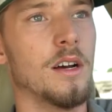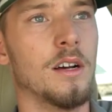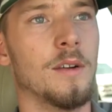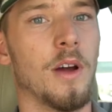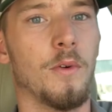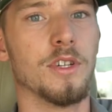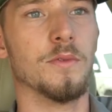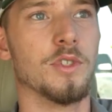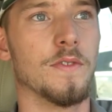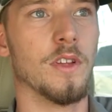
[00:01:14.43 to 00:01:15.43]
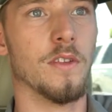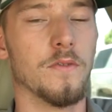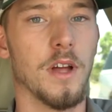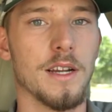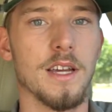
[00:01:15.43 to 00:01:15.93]
I wish it was shipped on the
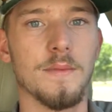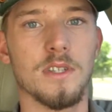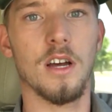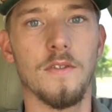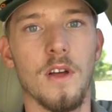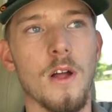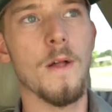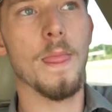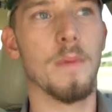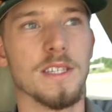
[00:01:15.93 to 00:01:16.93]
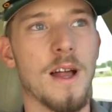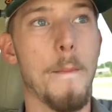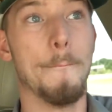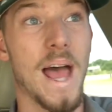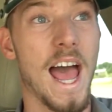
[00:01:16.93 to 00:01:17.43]
fly type stuff, but it's
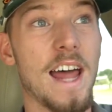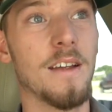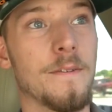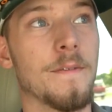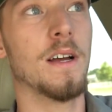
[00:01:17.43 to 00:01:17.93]
not bad.